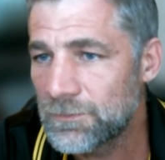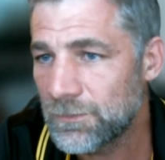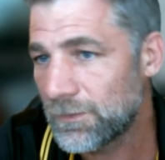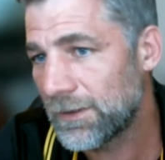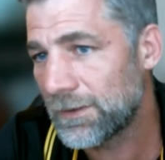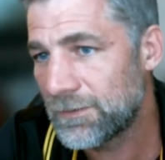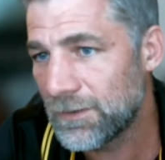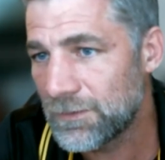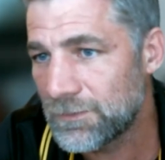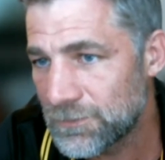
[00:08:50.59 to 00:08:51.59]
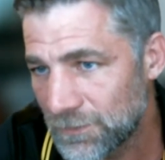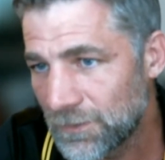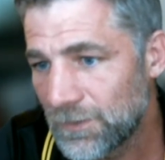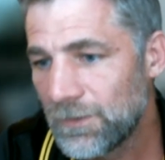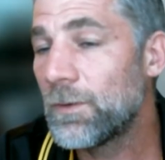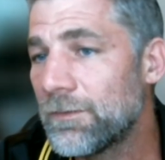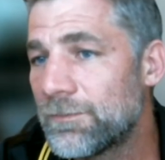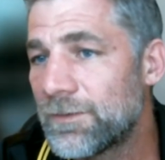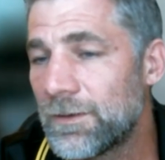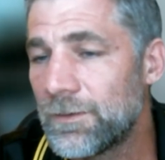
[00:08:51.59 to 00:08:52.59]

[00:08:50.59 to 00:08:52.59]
So again, I teach, and we have